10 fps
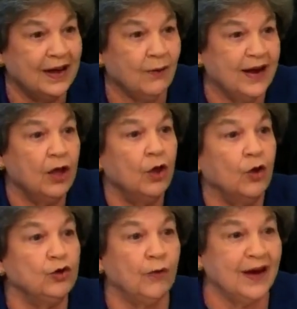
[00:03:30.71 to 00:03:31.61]
here.
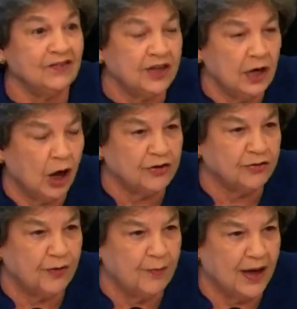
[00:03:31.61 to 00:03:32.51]
You're asking us
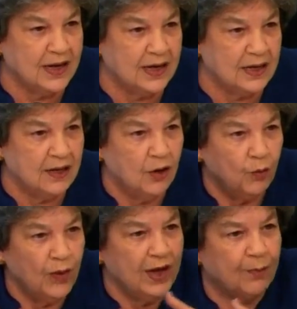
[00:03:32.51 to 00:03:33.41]
for money.
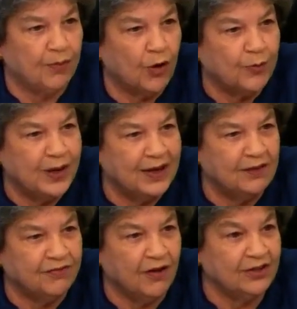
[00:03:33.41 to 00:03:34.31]
We appropriated
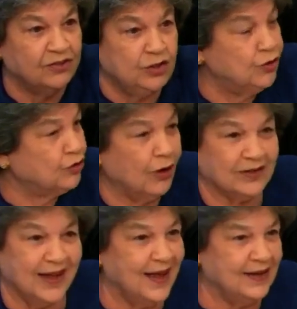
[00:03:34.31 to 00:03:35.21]
the funds. Did you talk
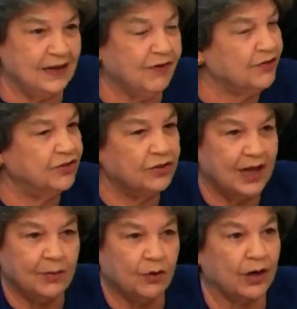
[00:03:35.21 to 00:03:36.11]
to any of us,
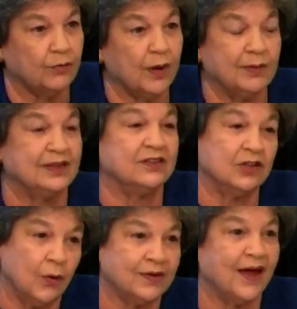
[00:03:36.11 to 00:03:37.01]
Democrat, Republican? You
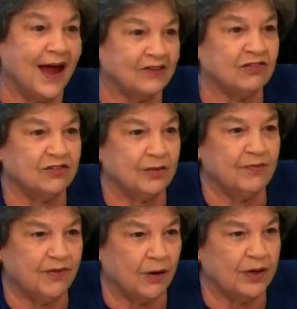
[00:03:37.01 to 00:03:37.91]
know what? There are actually some
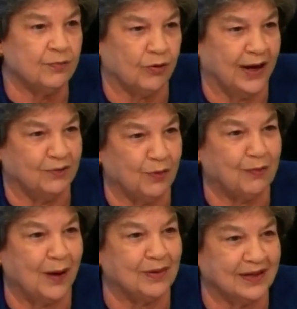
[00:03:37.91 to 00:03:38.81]
very bright
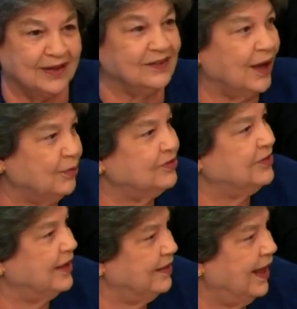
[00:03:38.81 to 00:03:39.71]
Republicans, I will
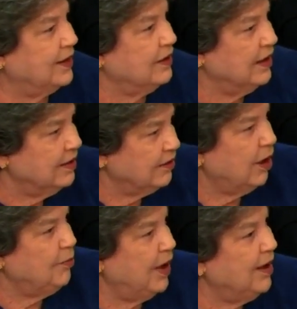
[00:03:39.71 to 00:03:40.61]
say that,
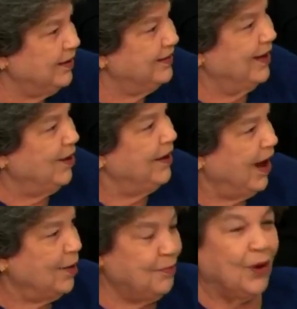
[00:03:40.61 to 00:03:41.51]
on
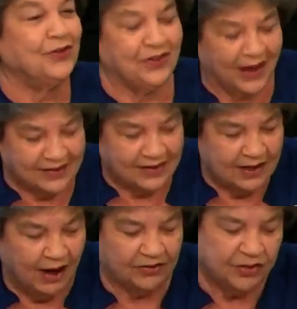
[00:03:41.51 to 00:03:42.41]
both sides of
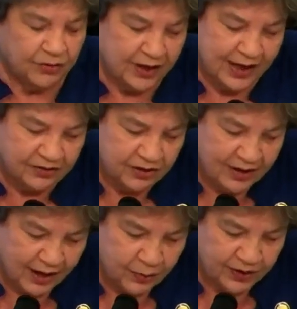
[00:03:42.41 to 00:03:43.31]
the aisle. So the answer to
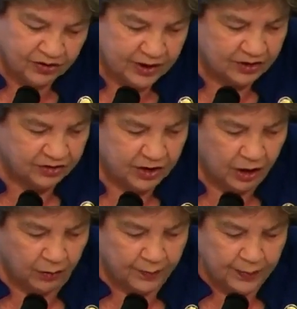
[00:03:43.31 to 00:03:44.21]
that question is no.